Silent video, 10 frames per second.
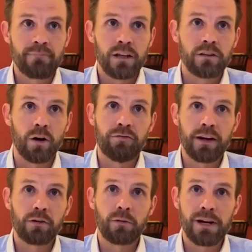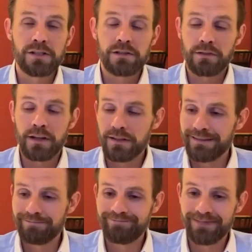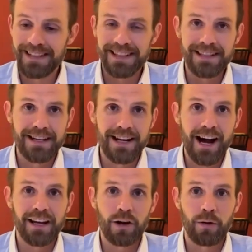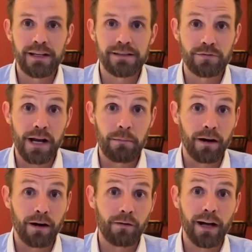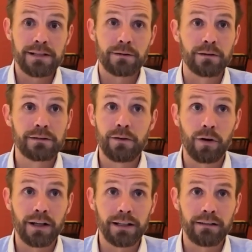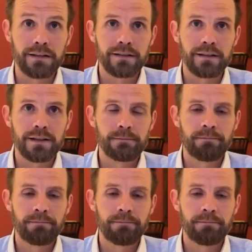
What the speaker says: So a federal registration does not equate to trademark rights or clearance search.